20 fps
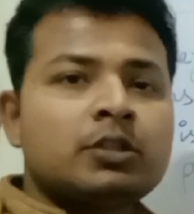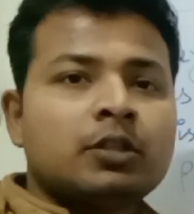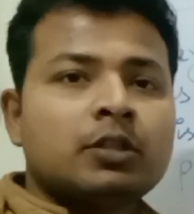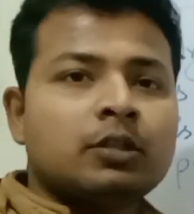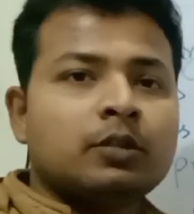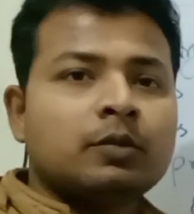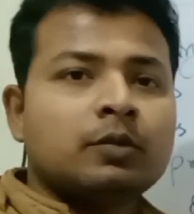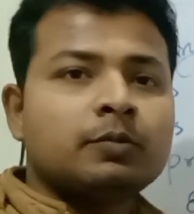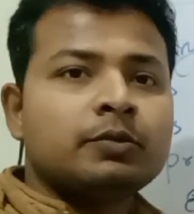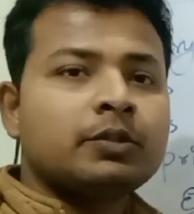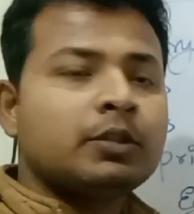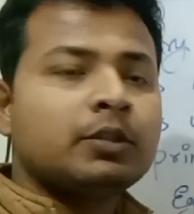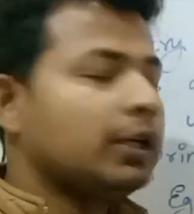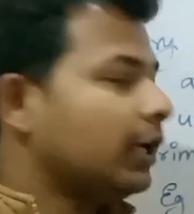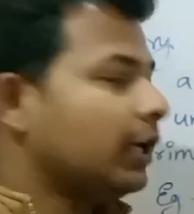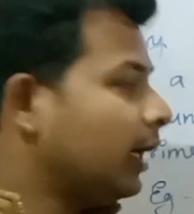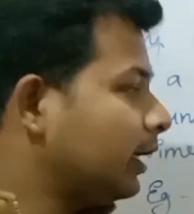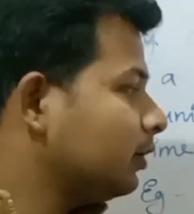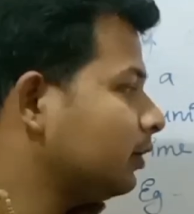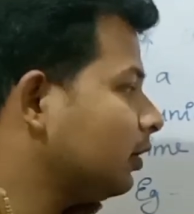these
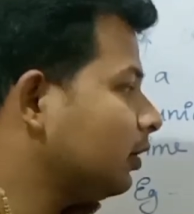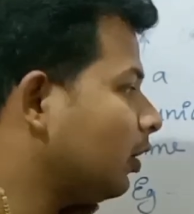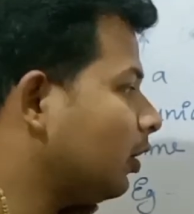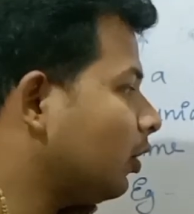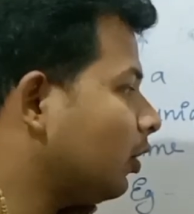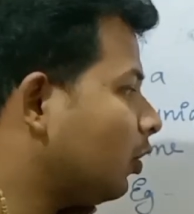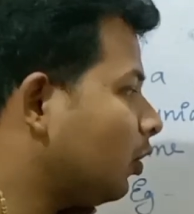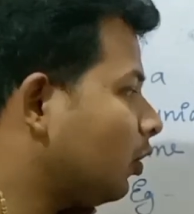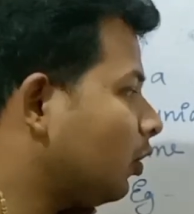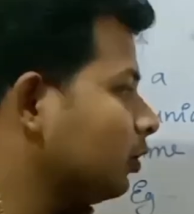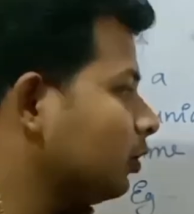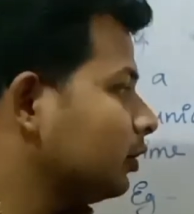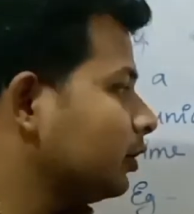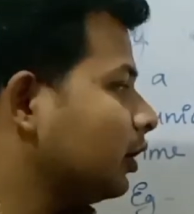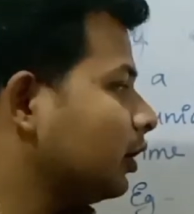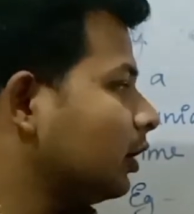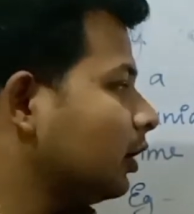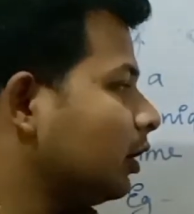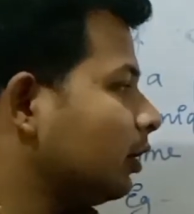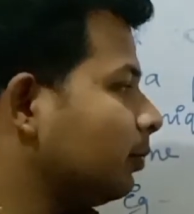terms, and
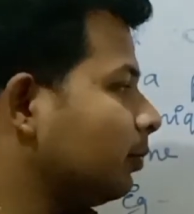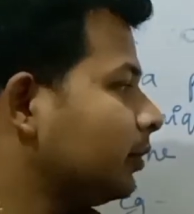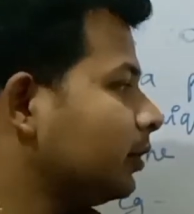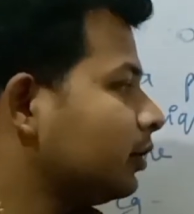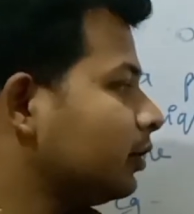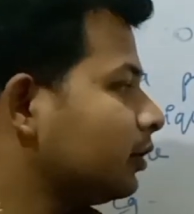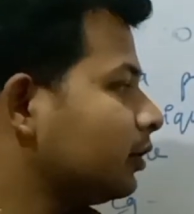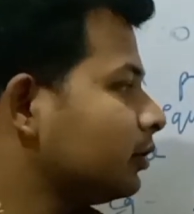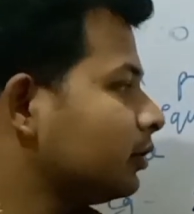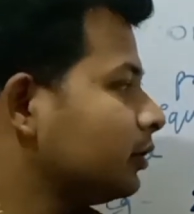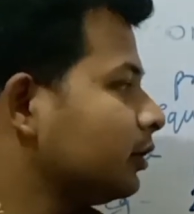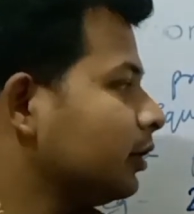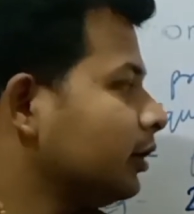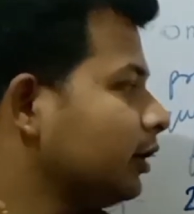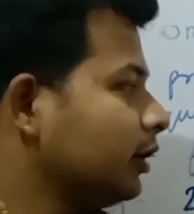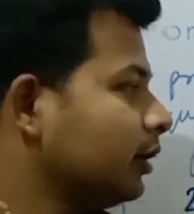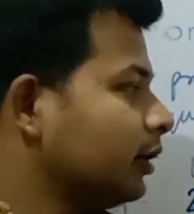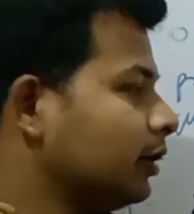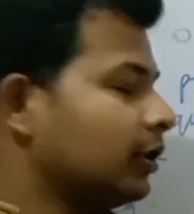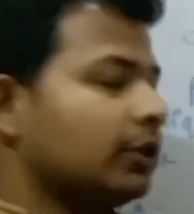all the numbers
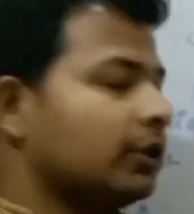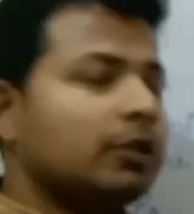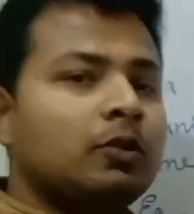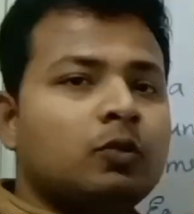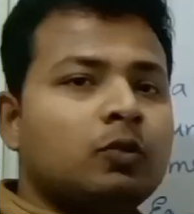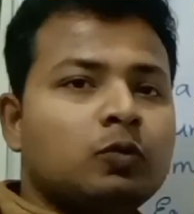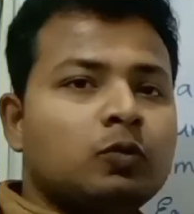here